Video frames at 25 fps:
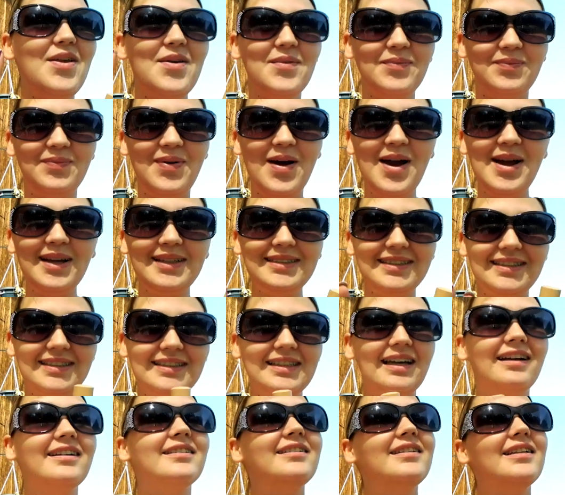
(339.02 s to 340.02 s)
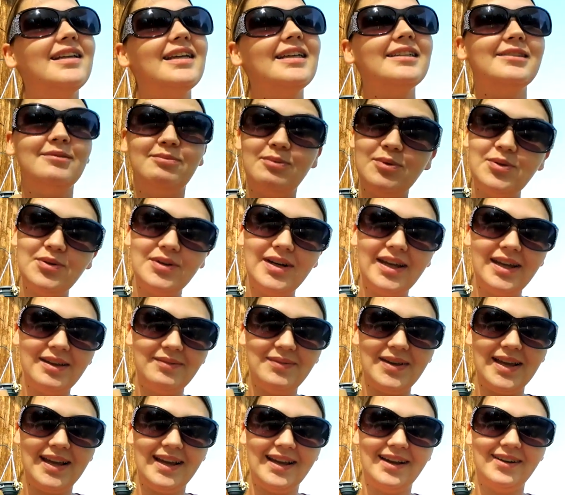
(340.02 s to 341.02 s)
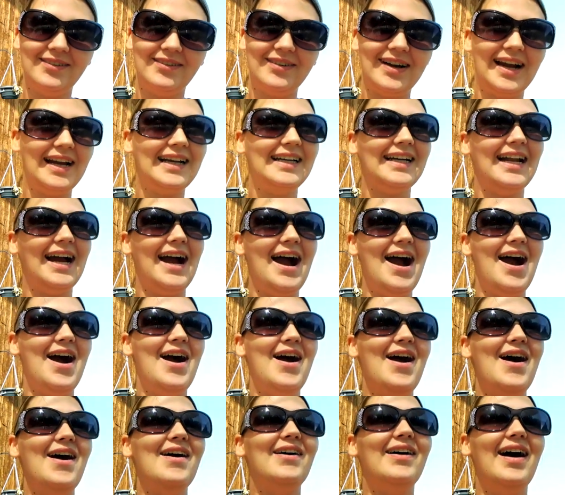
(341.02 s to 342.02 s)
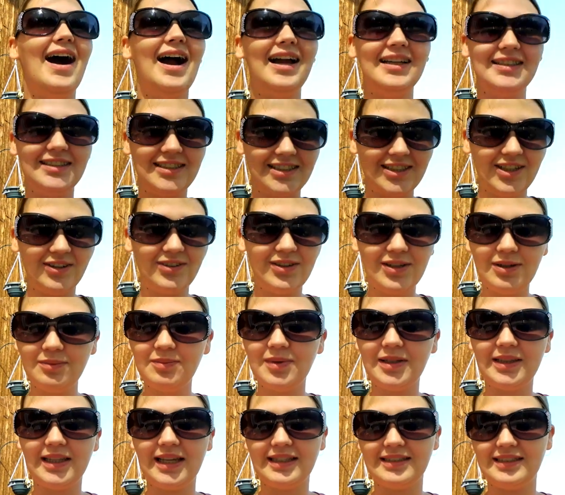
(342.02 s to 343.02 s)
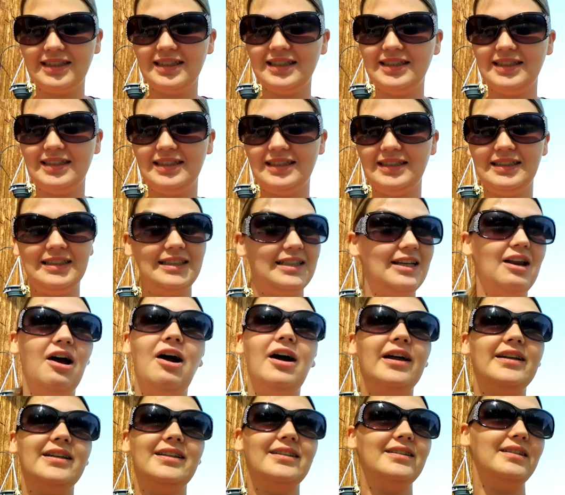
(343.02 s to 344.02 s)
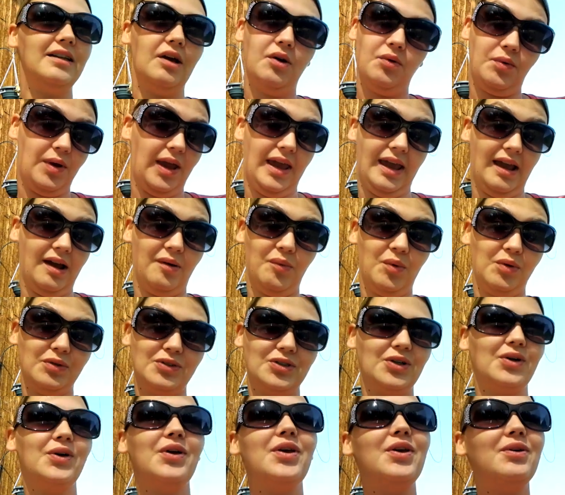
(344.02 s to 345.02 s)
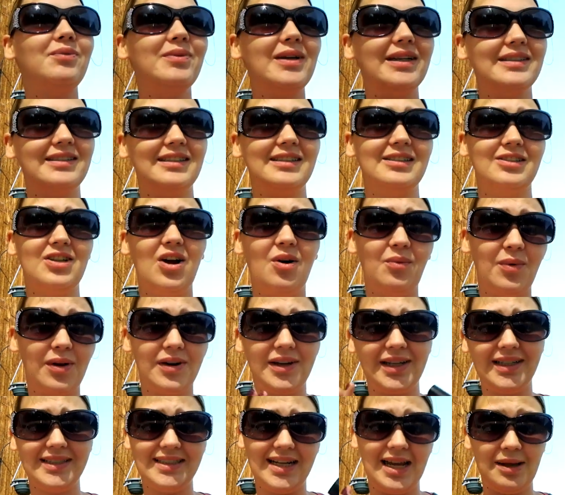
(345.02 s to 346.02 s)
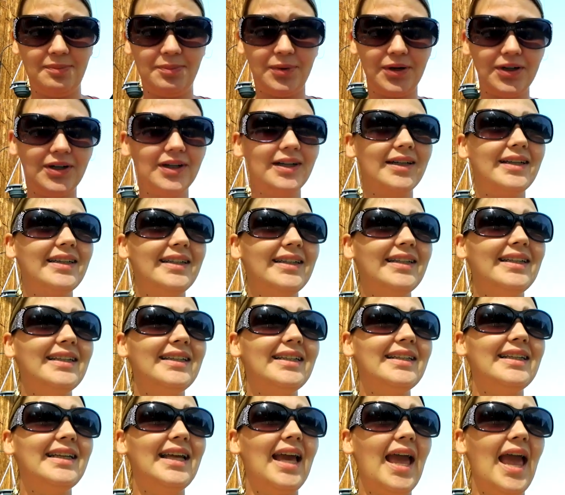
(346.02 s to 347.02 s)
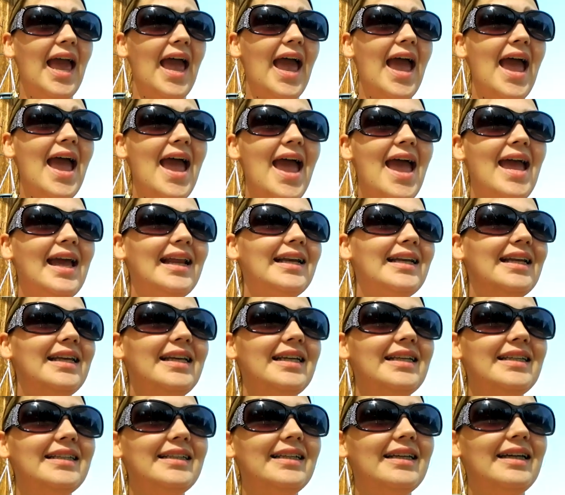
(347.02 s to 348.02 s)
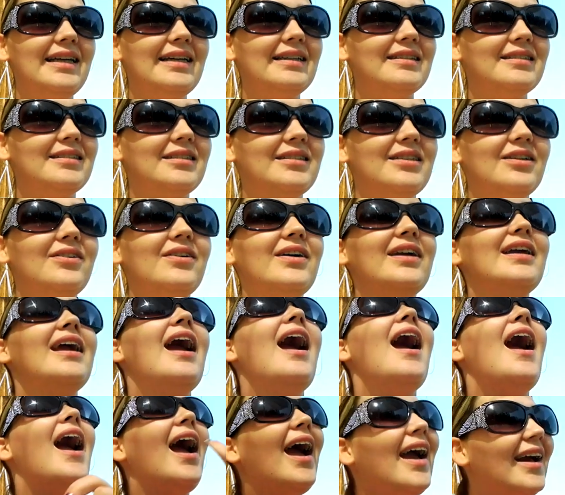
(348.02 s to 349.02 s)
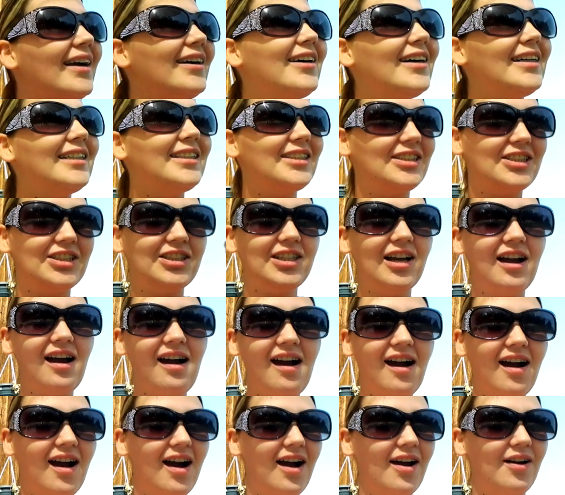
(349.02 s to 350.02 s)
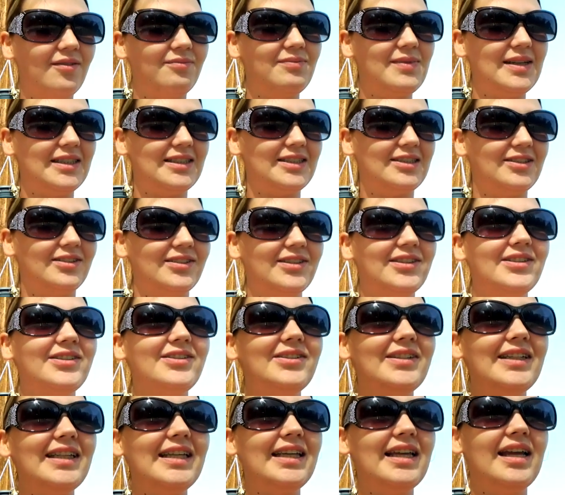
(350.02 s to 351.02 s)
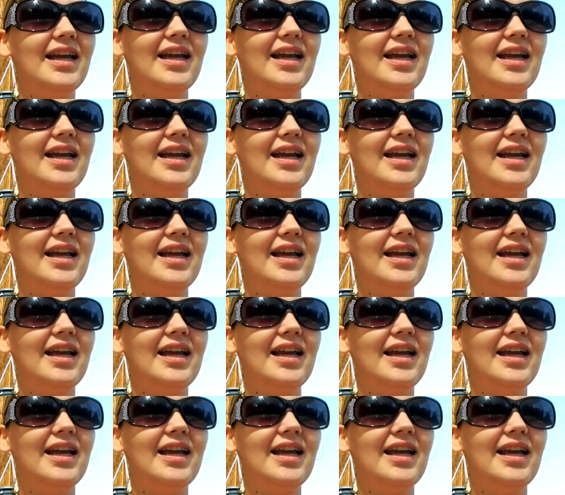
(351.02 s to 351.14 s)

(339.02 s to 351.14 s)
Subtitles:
My son is mooning me right now. I'd show you, but that's not okay. I won't show you because he's not wearing a diaper. And he is doing, good job, Mr. Nudie.